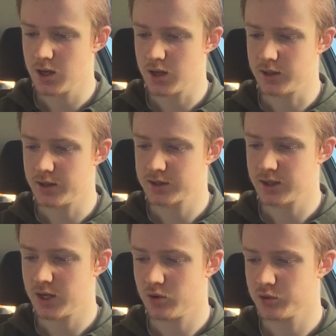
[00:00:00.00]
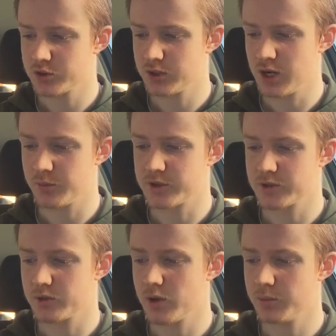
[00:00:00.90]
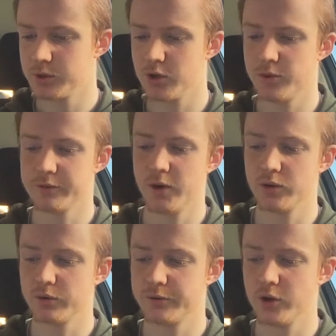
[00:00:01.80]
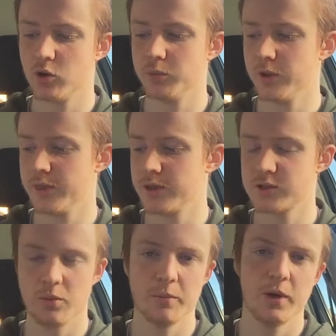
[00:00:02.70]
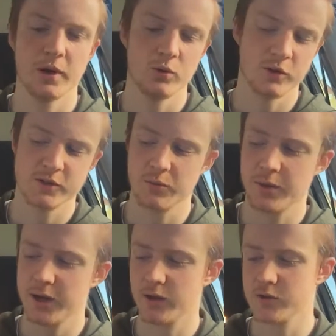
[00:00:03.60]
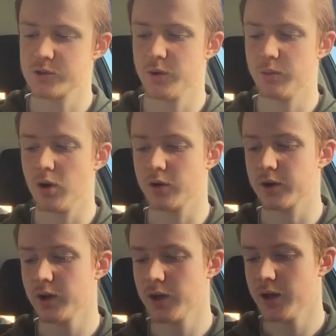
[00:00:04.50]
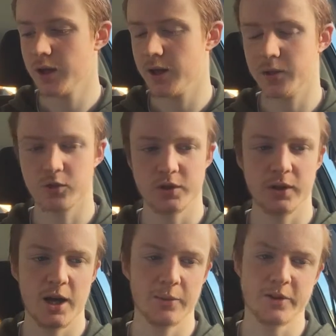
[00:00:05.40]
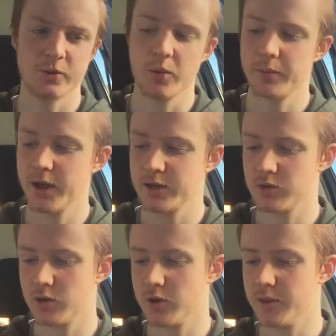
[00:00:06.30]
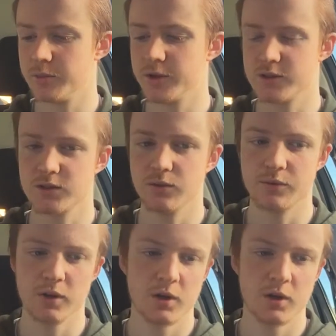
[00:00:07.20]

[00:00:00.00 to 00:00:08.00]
and this also allowed me to upload my final film in order to embed it onto my blog, and it also allowed me to embed other pieces of